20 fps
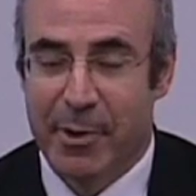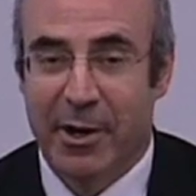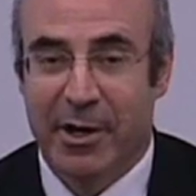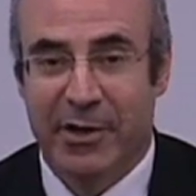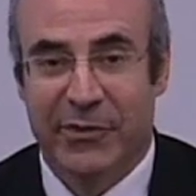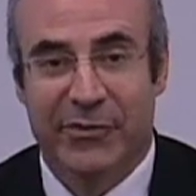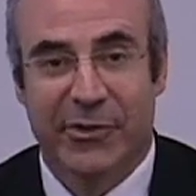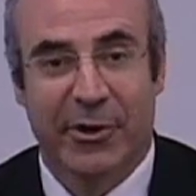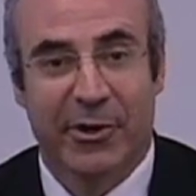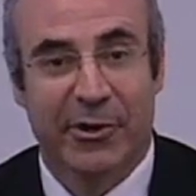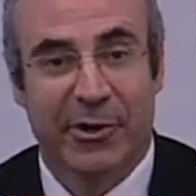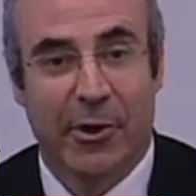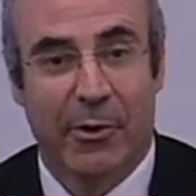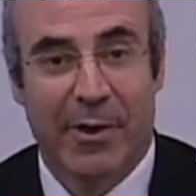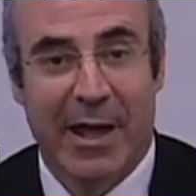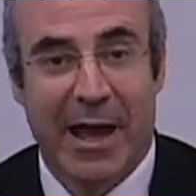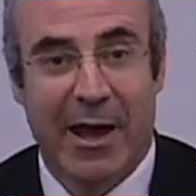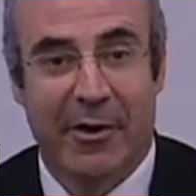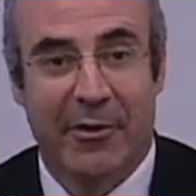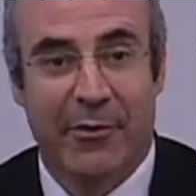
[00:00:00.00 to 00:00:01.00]
markets started to go
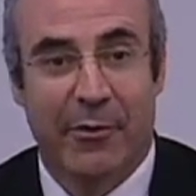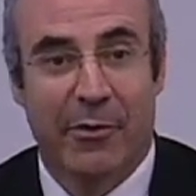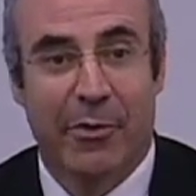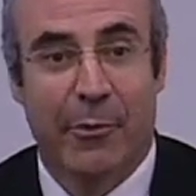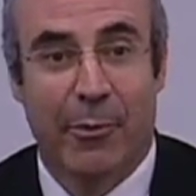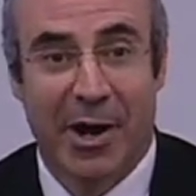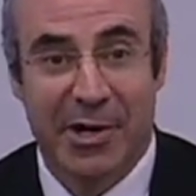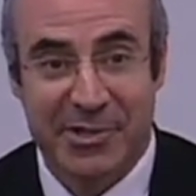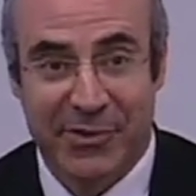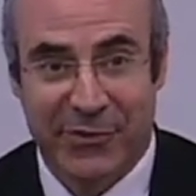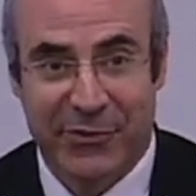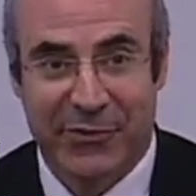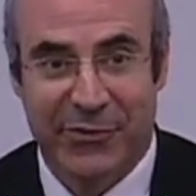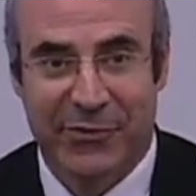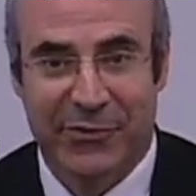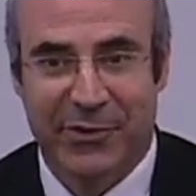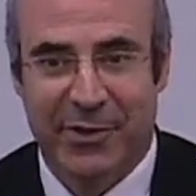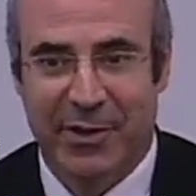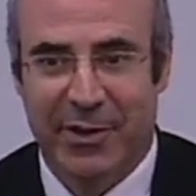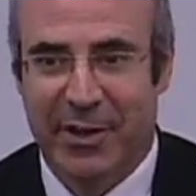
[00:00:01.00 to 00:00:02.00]
down. The
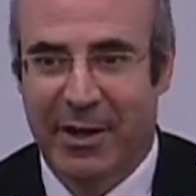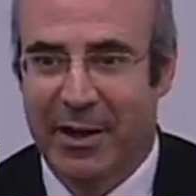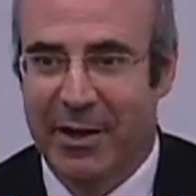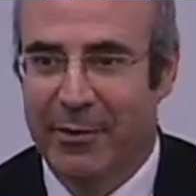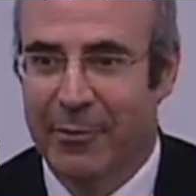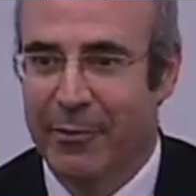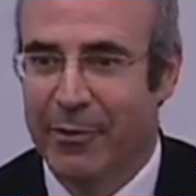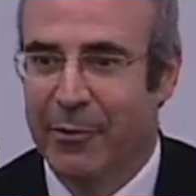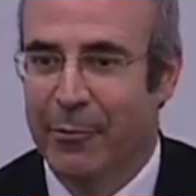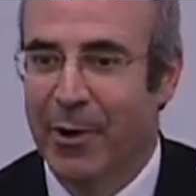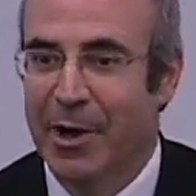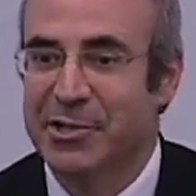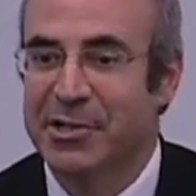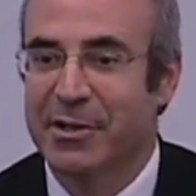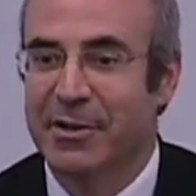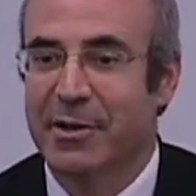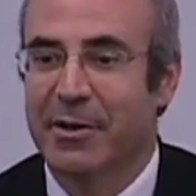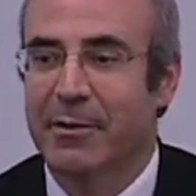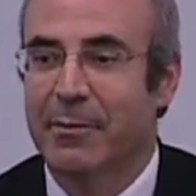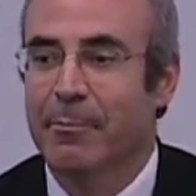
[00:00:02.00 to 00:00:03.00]
Russians, uh, the
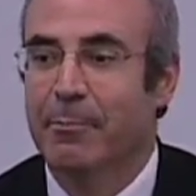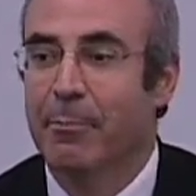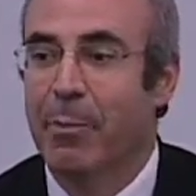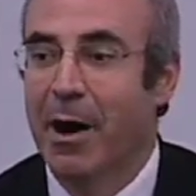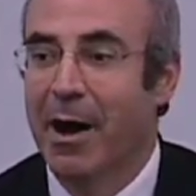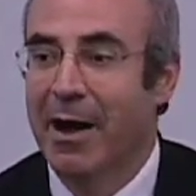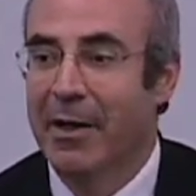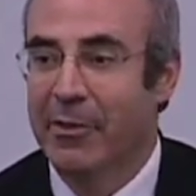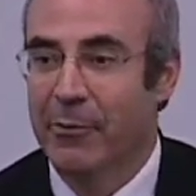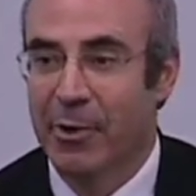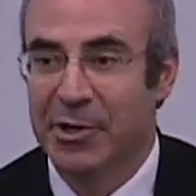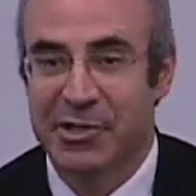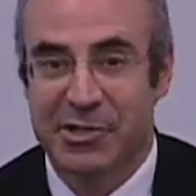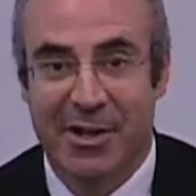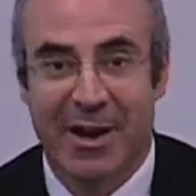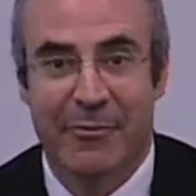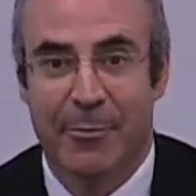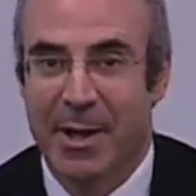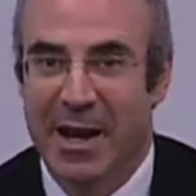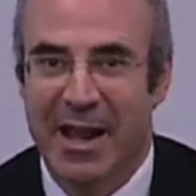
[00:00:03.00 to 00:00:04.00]
Russian bond, the Russian
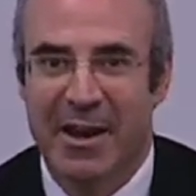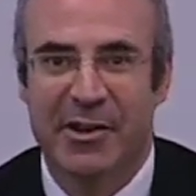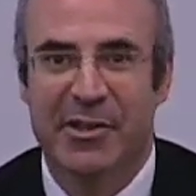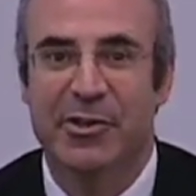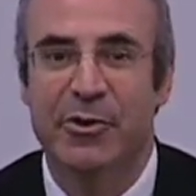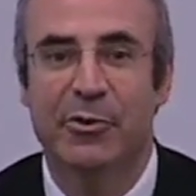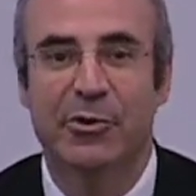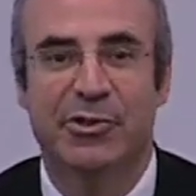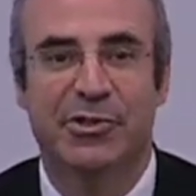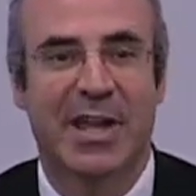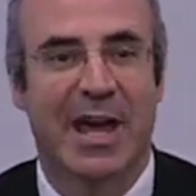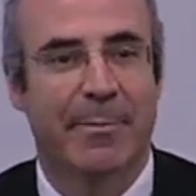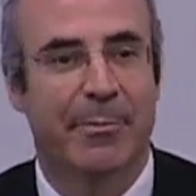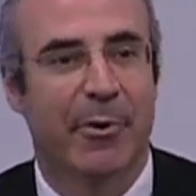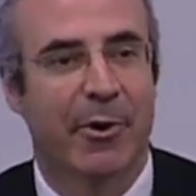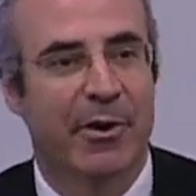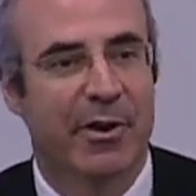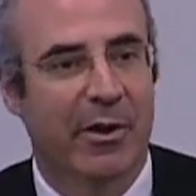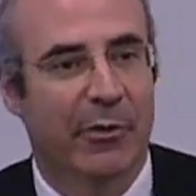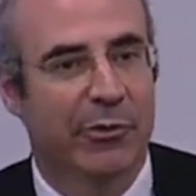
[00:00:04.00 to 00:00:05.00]
government had a huge debt
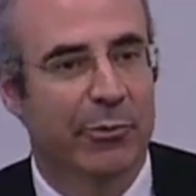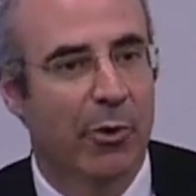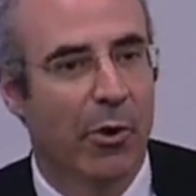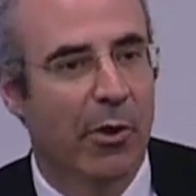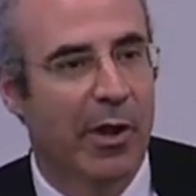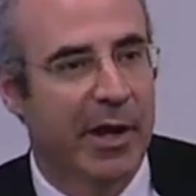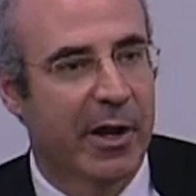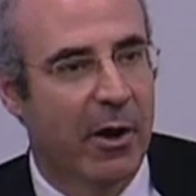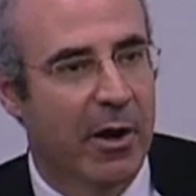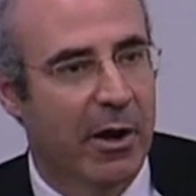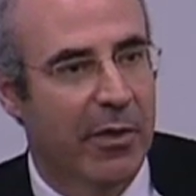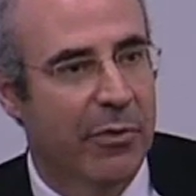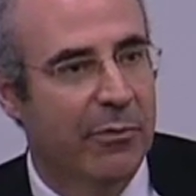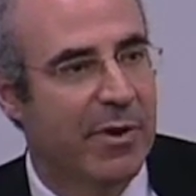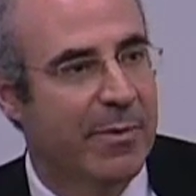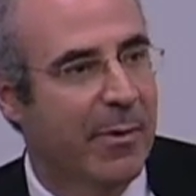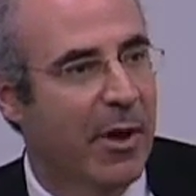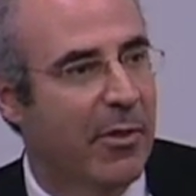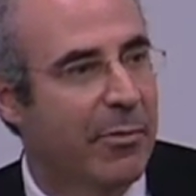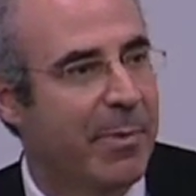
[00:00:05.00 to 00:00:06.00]
burden. It was rolling on a
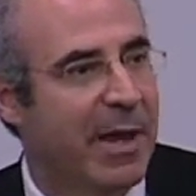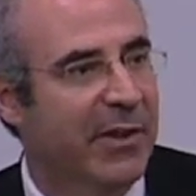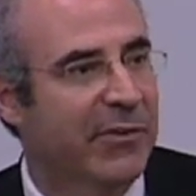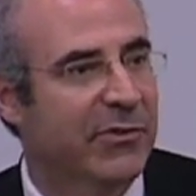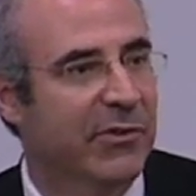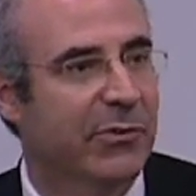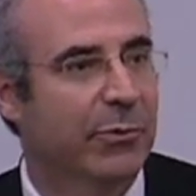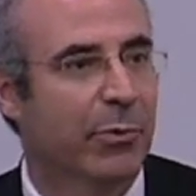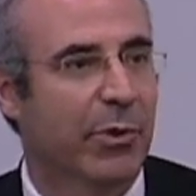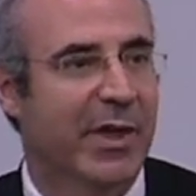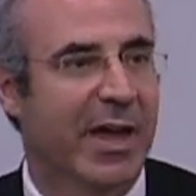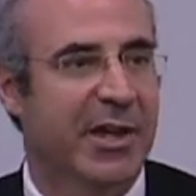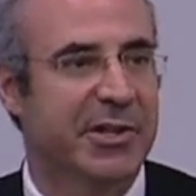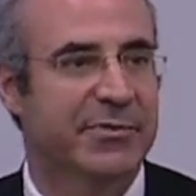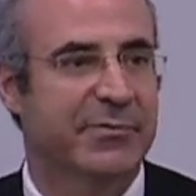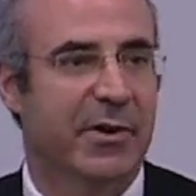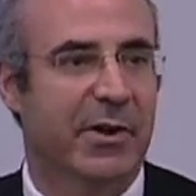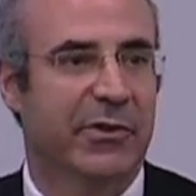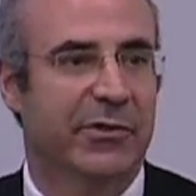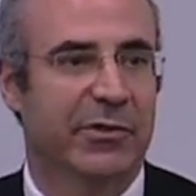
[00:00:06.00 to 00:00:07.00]
three-month basis with hedge
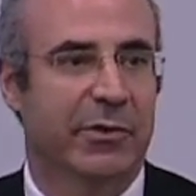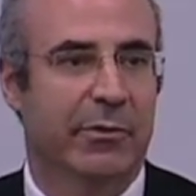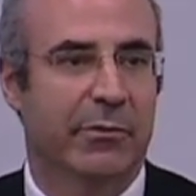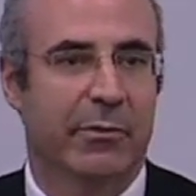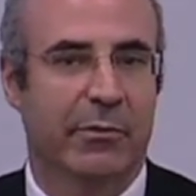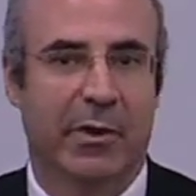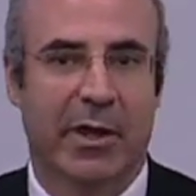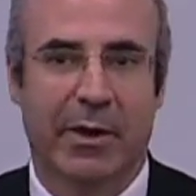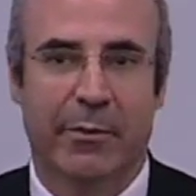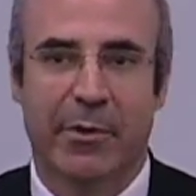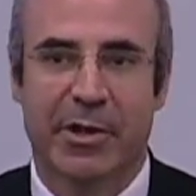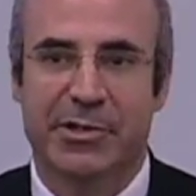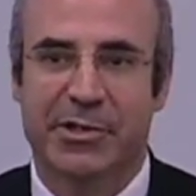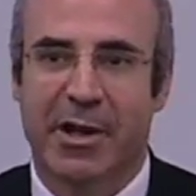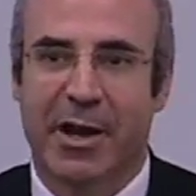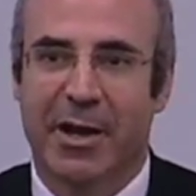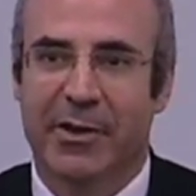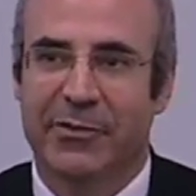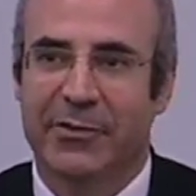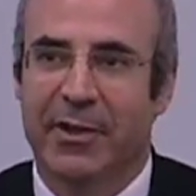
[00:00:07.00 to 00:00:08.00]
funds and, and rich
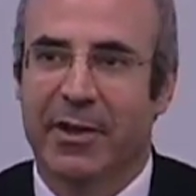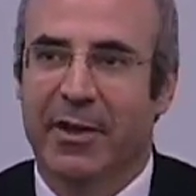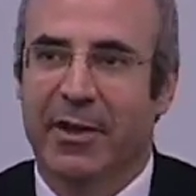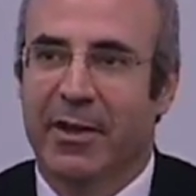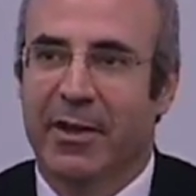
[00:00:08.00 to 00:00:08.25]
guys,